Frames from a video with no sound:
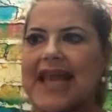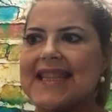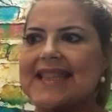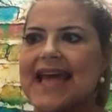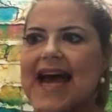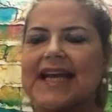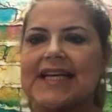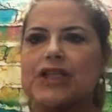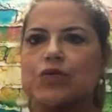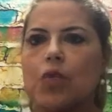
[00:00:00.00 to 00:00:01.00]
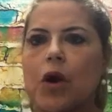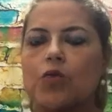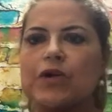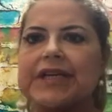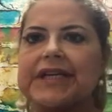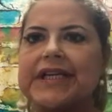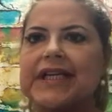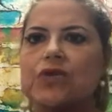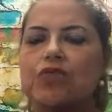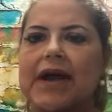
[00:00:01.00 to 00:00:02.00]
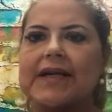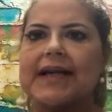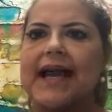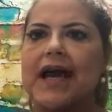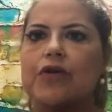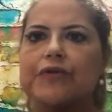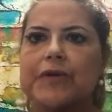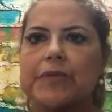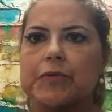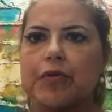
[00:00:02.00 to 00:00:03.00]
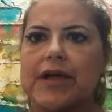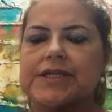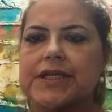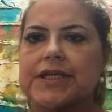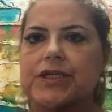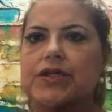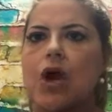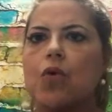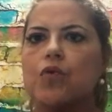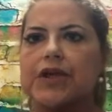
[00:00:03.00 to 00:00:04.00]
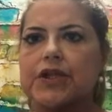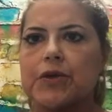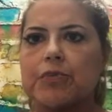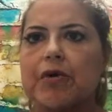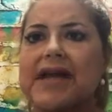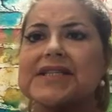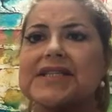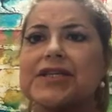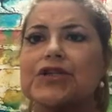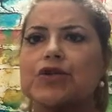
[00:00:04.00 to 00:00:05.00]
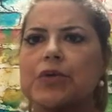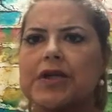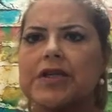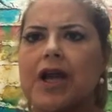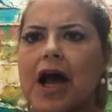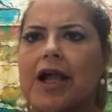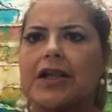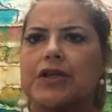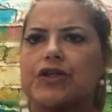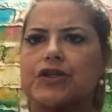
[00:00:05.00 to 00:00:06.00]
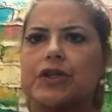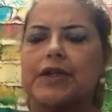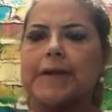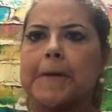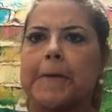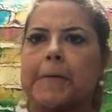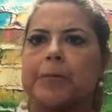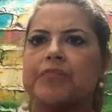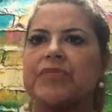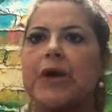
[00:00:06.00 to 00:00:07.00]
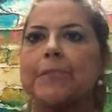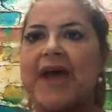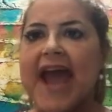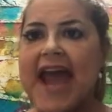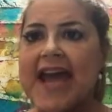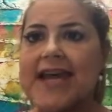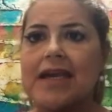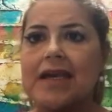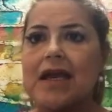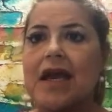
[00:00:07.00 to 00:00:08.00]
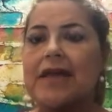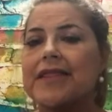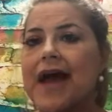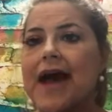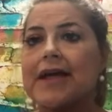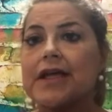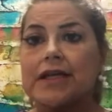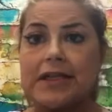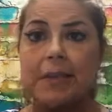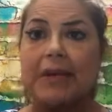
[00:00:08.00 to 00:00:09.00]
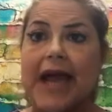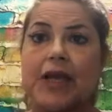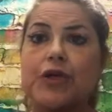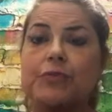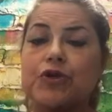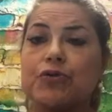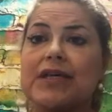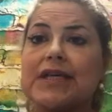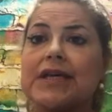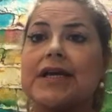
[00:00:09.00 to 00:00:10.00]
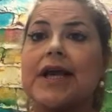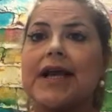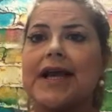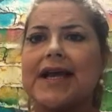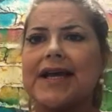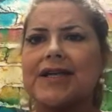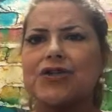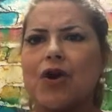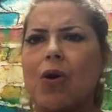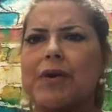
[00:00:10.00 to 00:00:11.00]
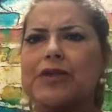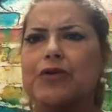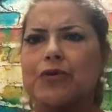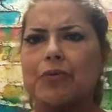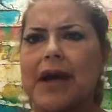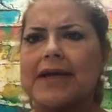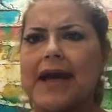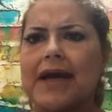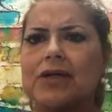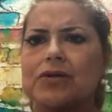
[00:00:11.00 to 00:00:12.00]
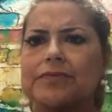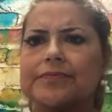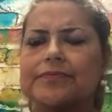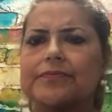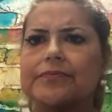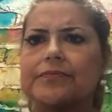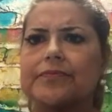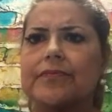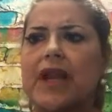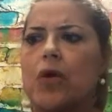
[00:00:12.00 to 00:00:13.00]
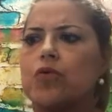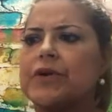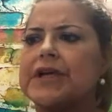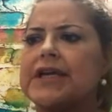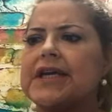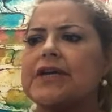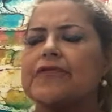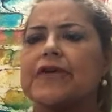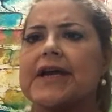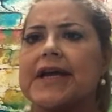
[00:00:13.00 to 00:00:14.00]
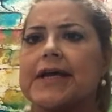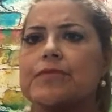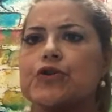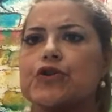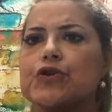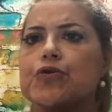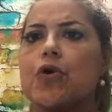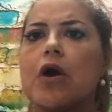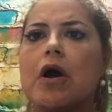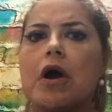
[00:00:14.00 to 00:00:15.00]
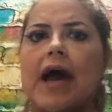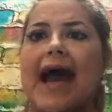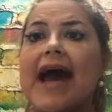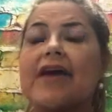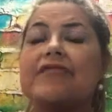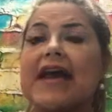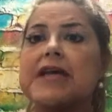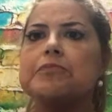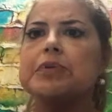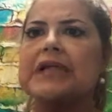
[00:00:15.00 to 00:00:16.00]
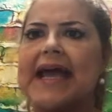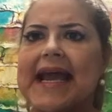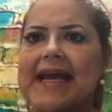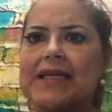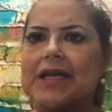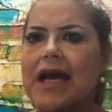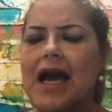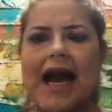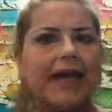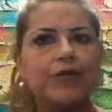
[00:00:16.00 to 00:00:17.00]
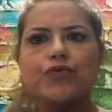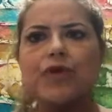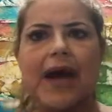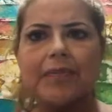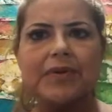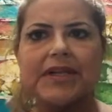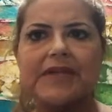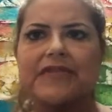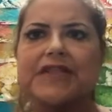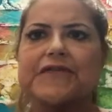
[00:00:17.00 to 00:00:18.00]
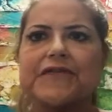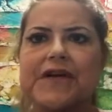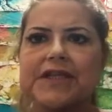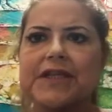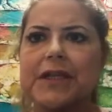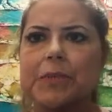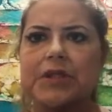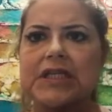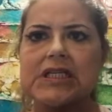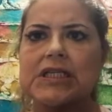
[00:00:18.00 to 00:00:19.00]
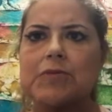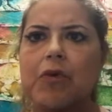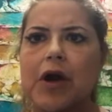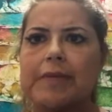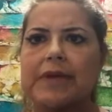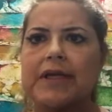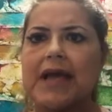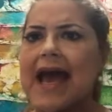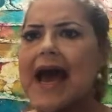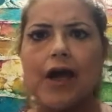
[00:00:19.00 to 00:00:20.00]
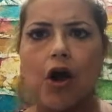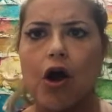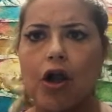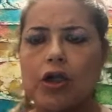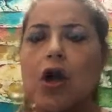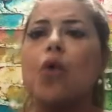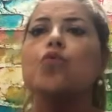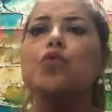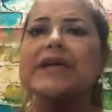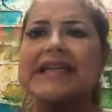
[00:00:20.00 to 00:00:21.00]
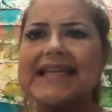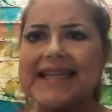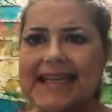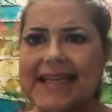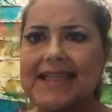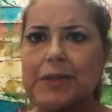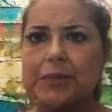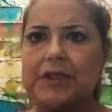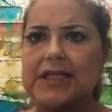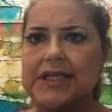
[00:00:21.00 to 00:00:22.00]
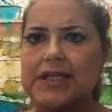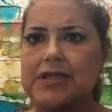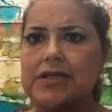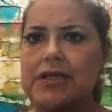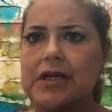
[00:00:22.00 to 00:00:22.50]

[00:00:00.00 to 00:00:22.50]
That is what we need right now from the president. We need the president to acknowledge the pain that the Black community is going through right now. We need for him to have a plan. I do not believe in defunding the police department at all. We need the police.